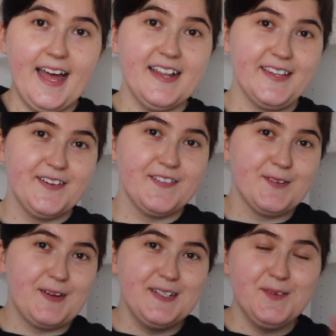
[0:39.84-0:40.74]
Hello
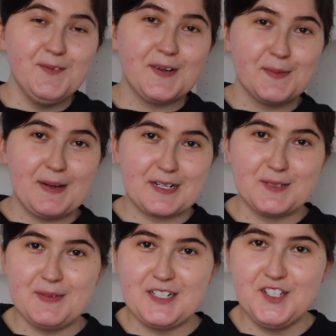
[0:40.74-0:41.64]
everyone, welcome back
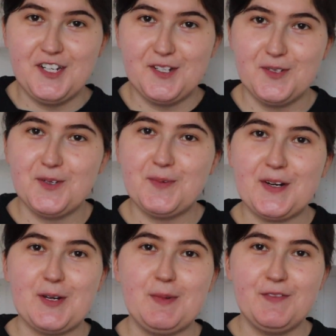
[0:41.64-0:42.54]
to my channel, or
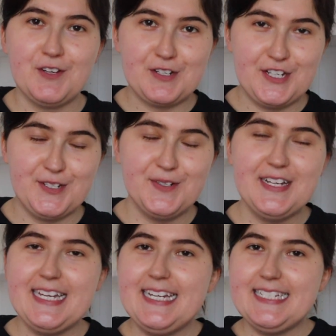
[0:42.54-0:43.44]
welcome if you're new.
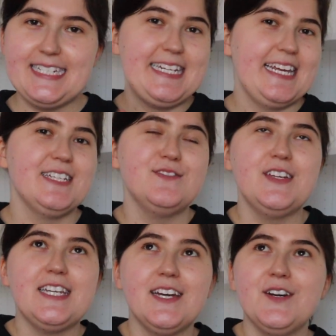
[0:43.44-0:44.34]
Today's
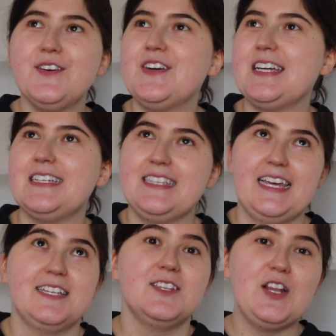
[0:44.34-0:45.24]
video is
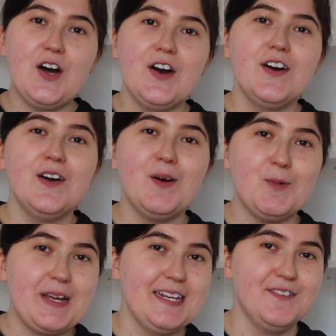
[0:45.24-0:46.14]
a long
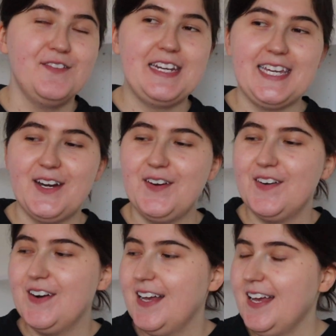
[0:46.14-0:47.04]
awaited video.
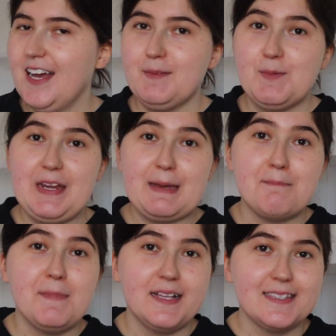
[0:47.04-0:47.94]
I've been
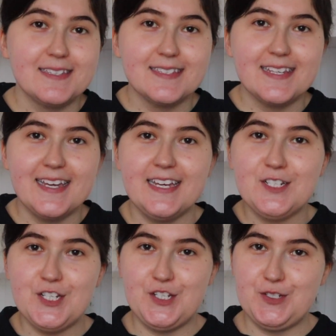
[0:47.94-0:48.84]
waiting months
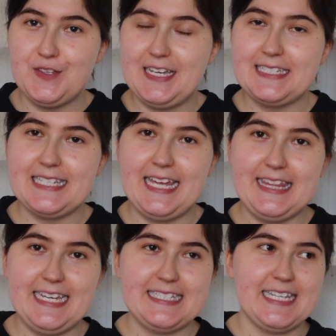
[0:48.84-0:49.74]
to do this,
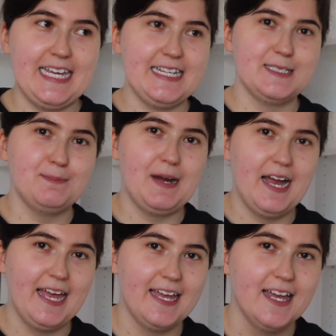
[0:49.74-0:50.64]
and this is
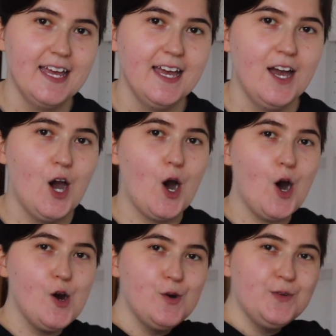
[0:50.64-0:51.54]
my
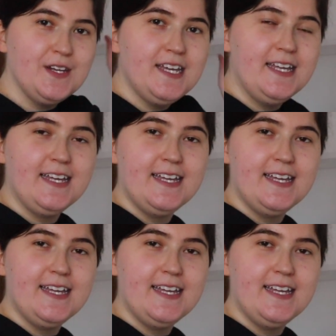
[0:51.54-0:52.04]
own